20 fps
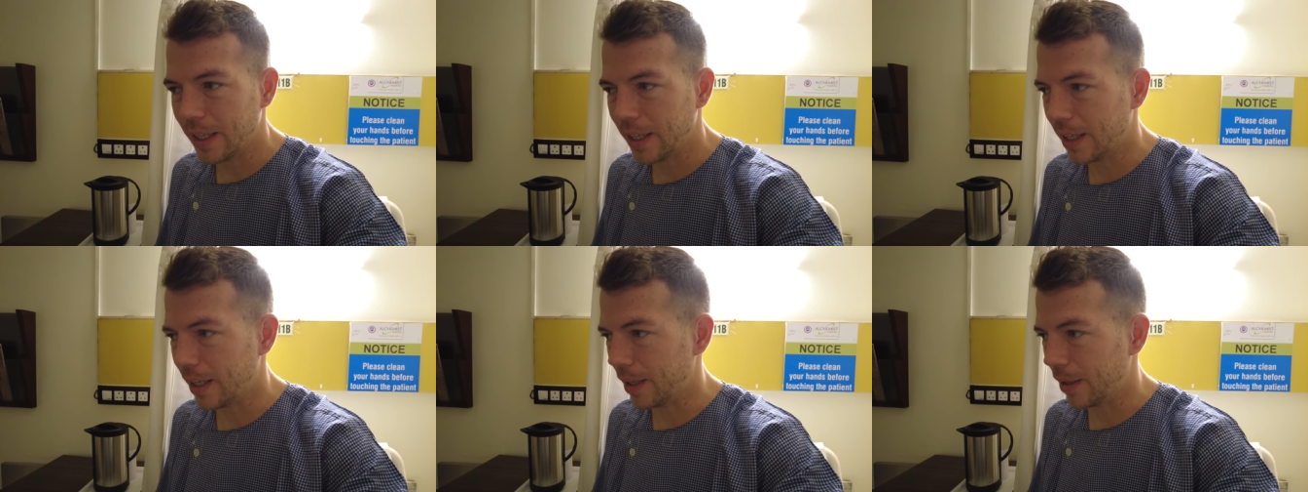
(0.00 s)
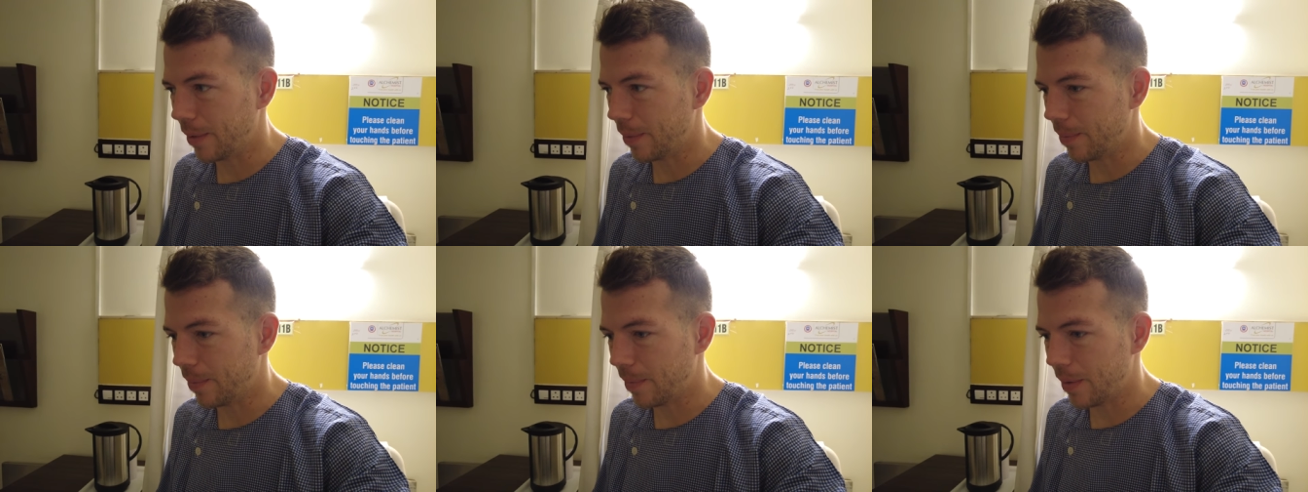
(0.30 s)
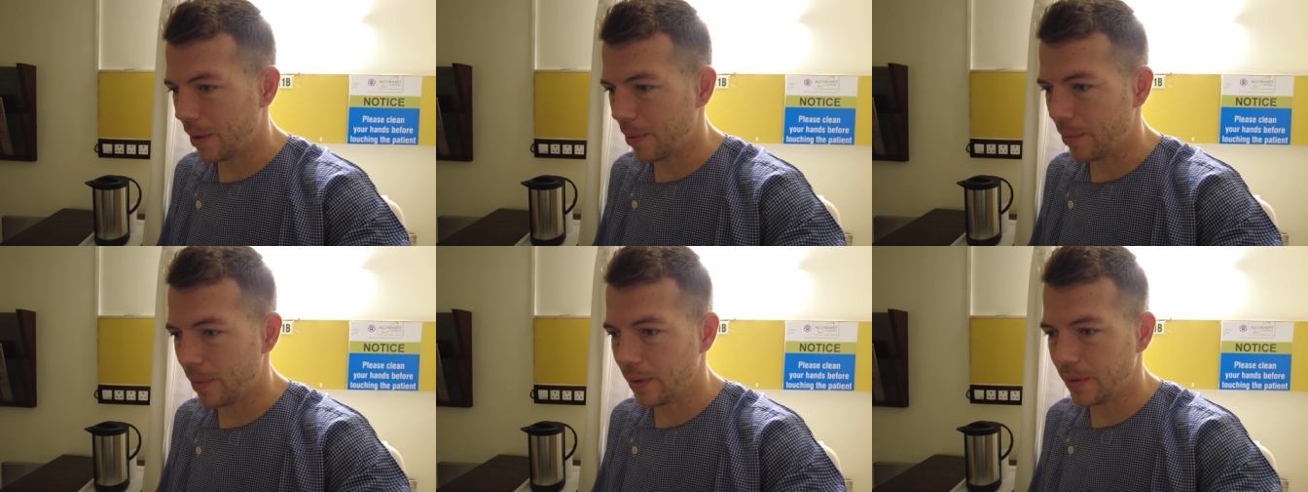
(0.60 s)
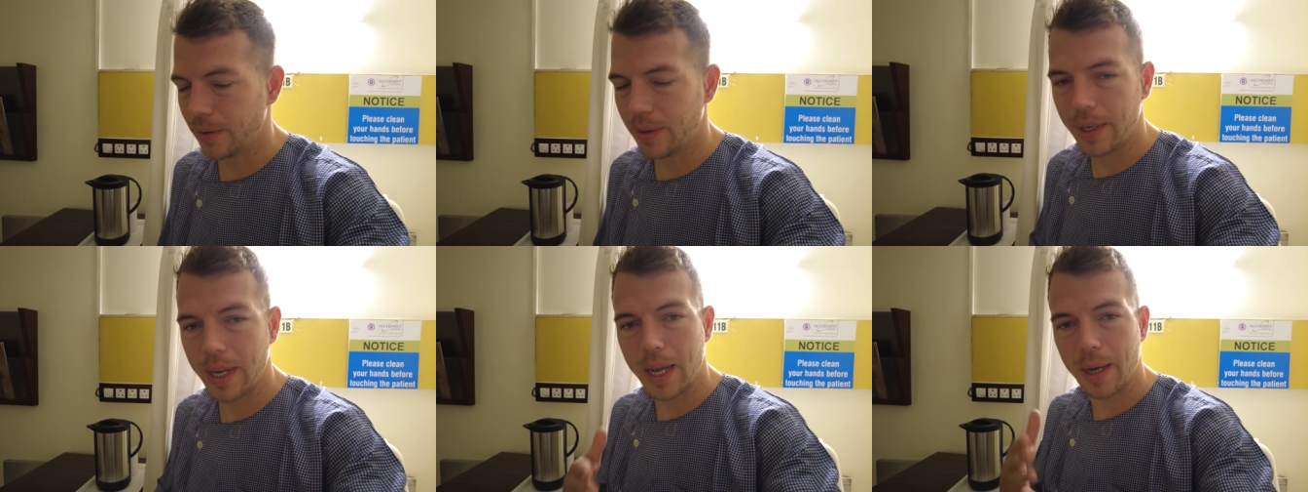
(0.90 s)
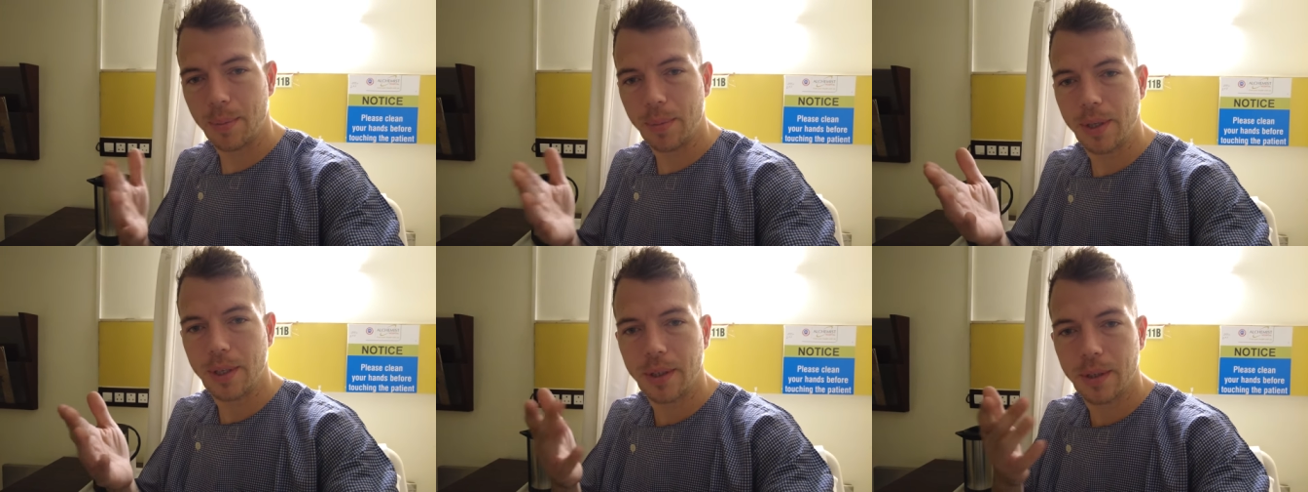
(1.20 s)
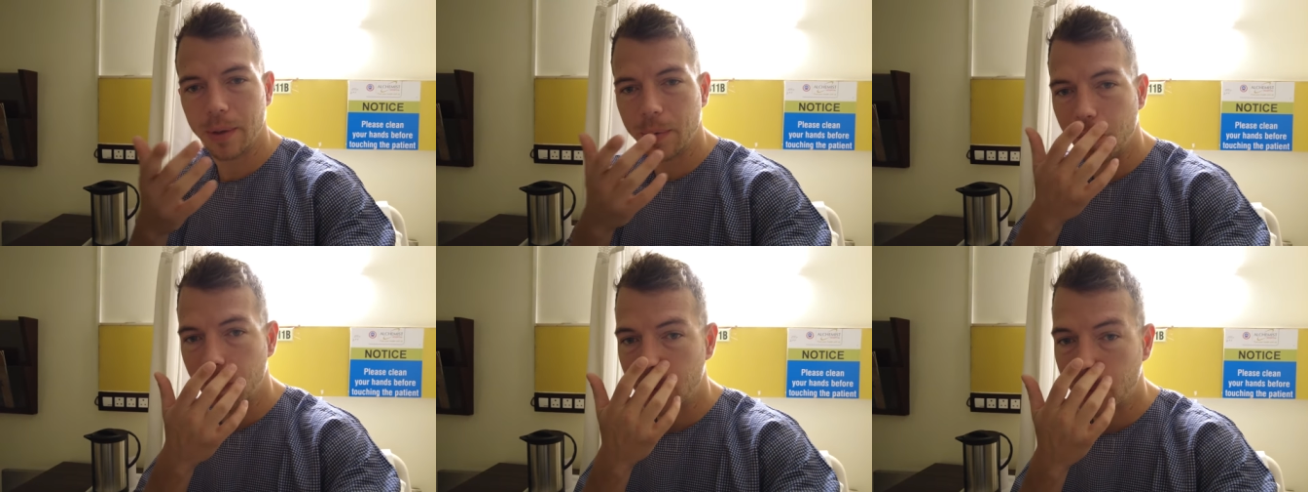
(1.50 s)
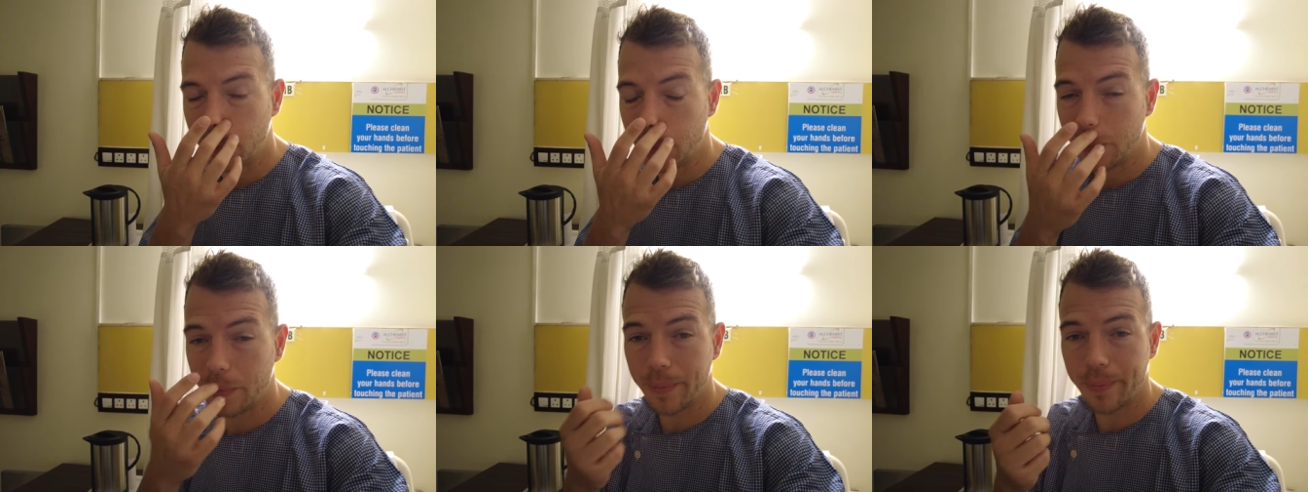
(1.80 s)
Um, I went to the admission
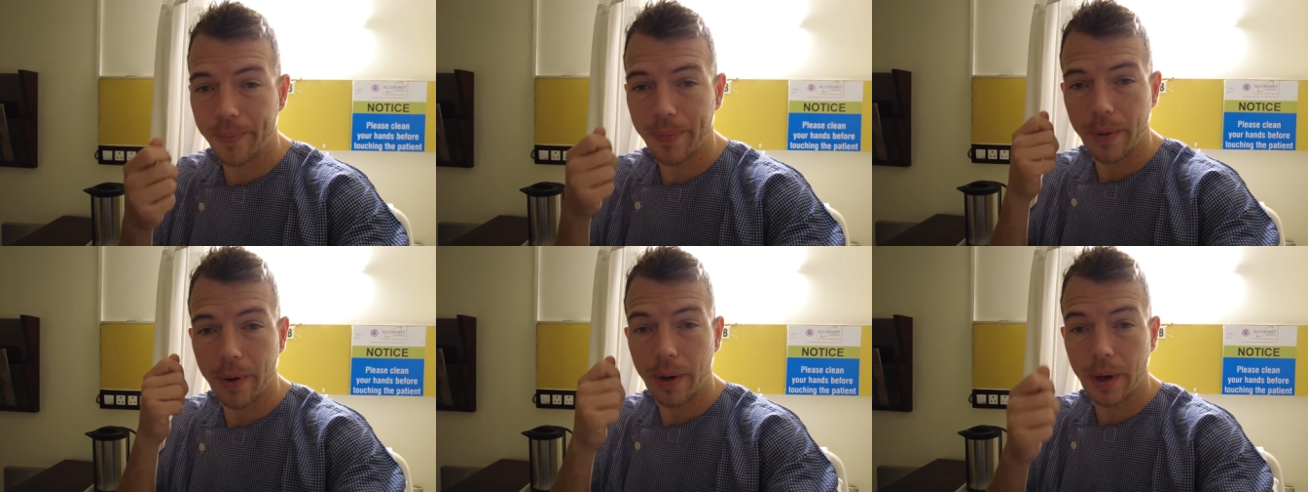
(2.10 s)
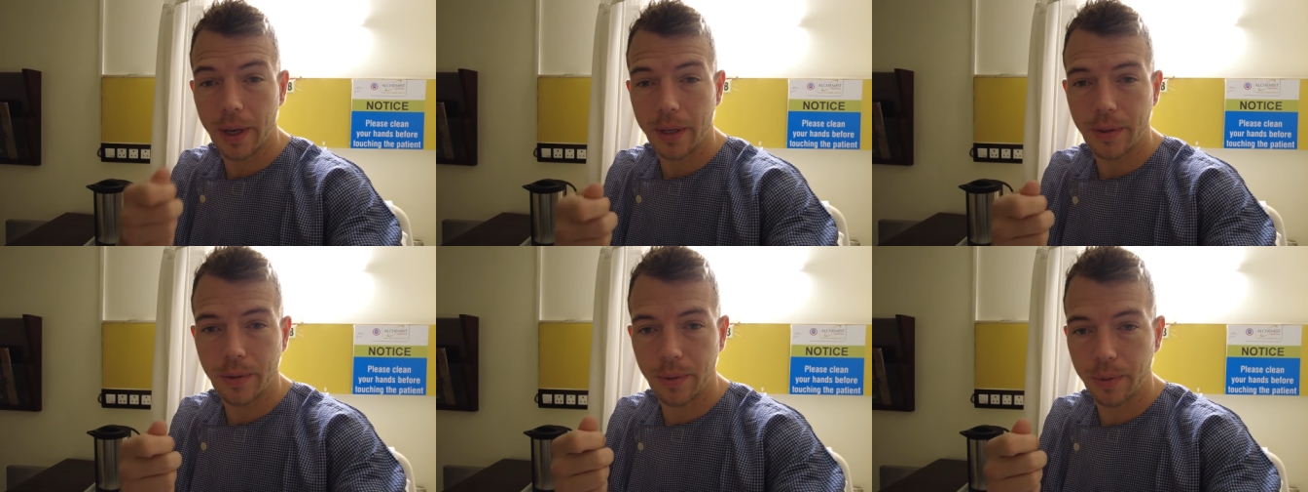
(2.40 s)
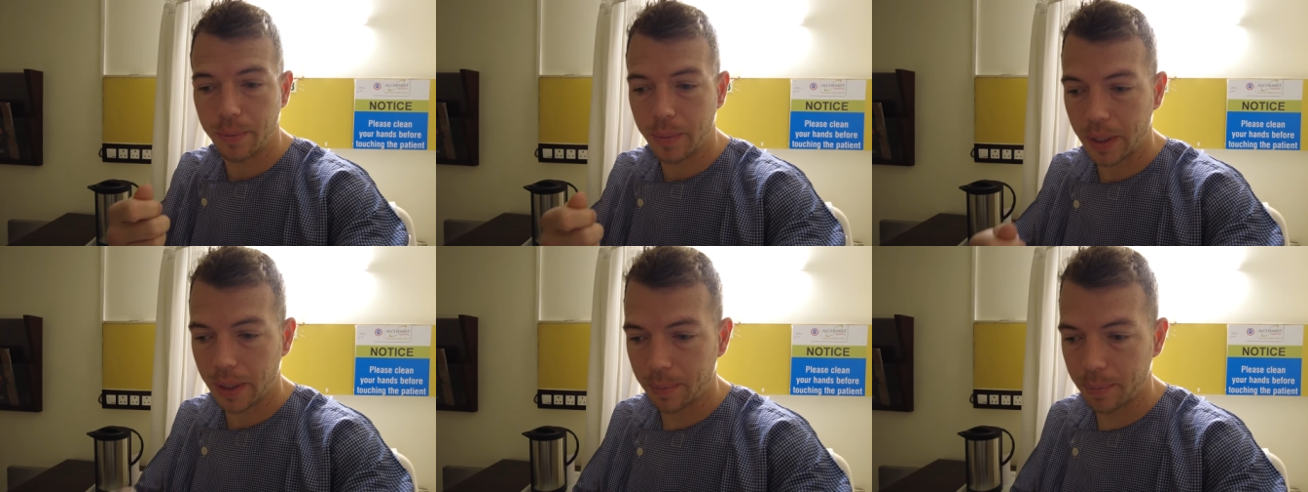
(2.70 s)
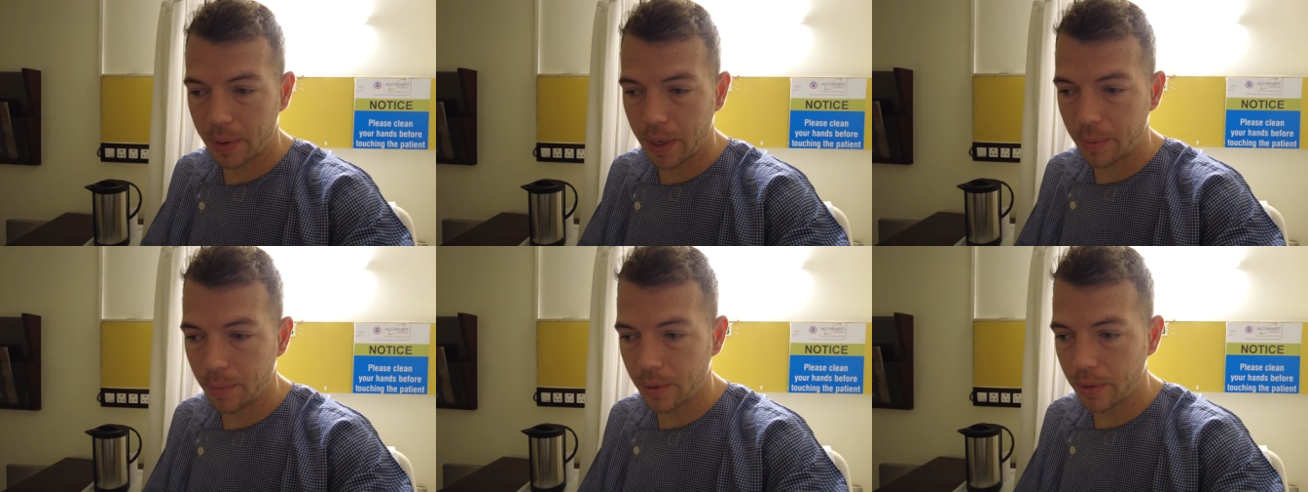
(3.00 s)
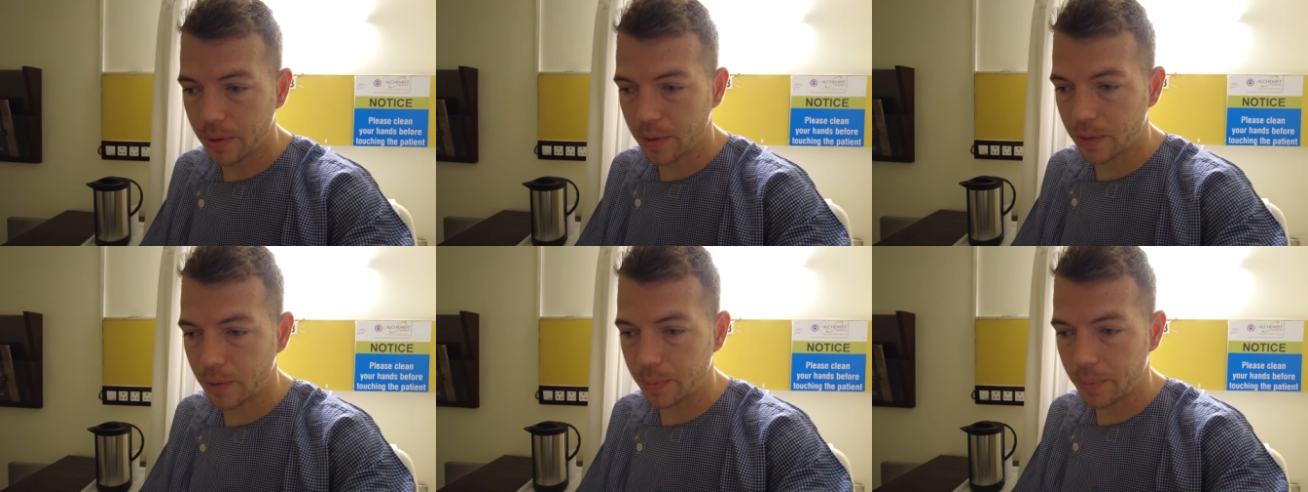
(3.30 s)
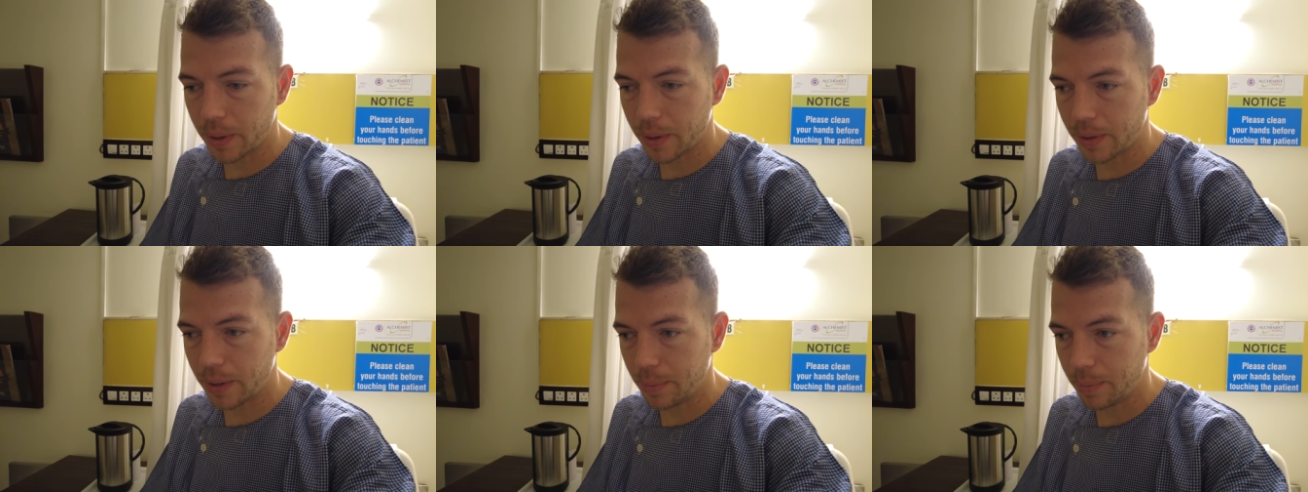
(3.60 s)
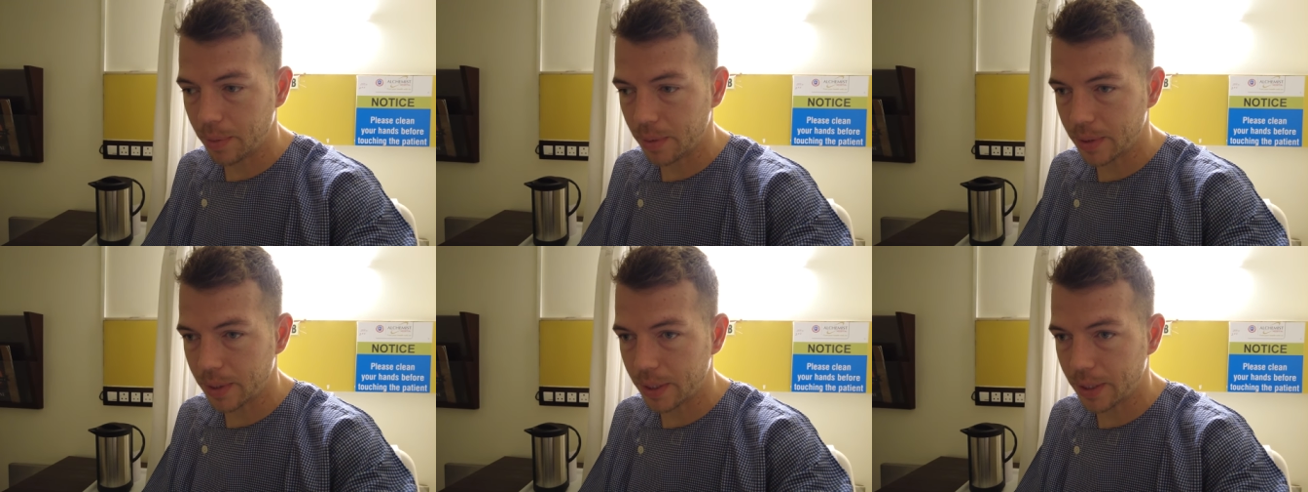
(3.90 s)
room, had to make a payment to pay a
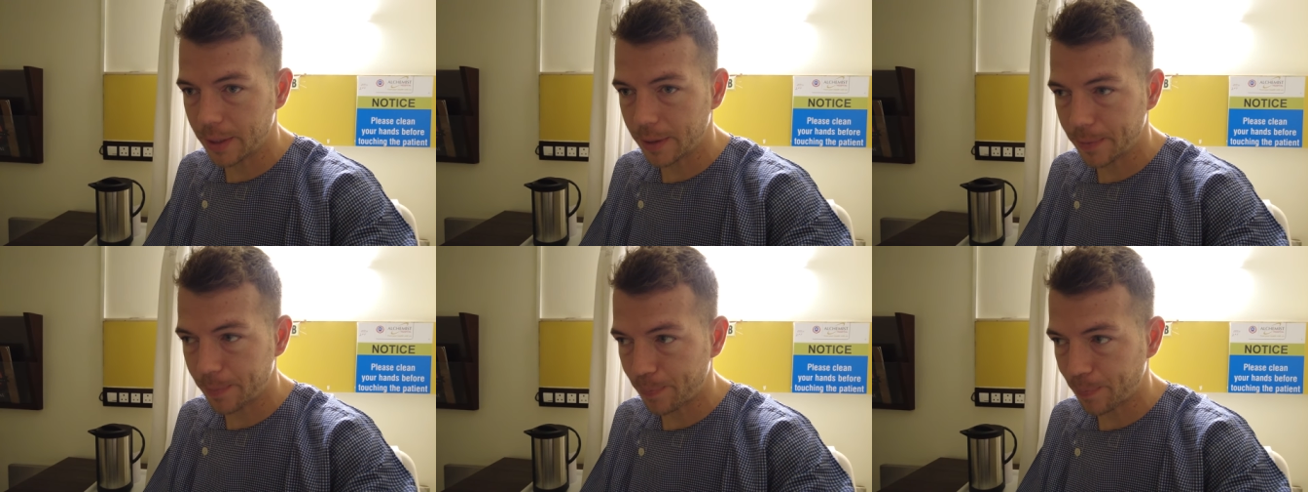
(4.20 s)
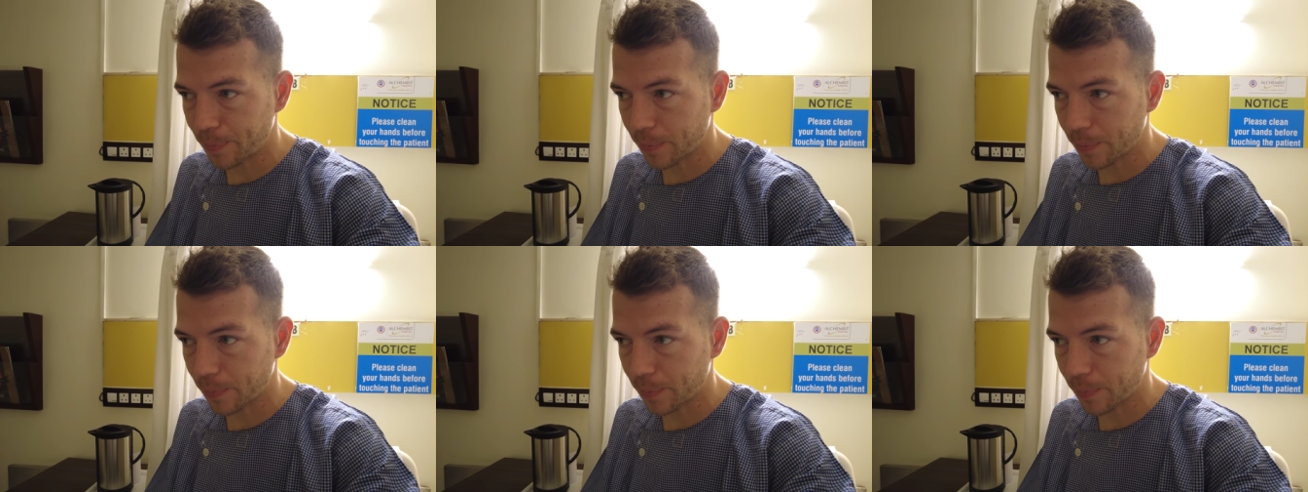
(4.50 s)
deposit